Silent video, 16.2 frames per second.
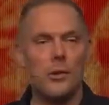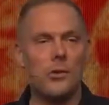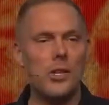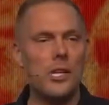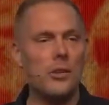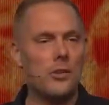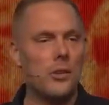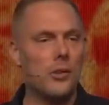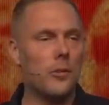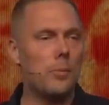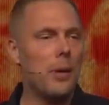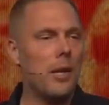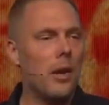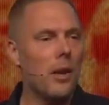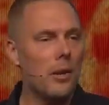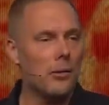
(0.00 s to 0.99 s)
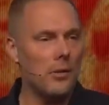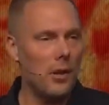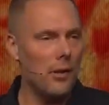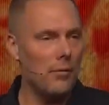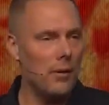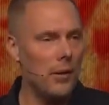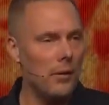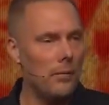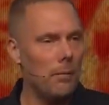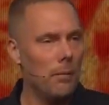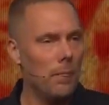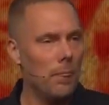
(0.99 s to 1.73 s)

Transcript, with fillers: Jesus because of it.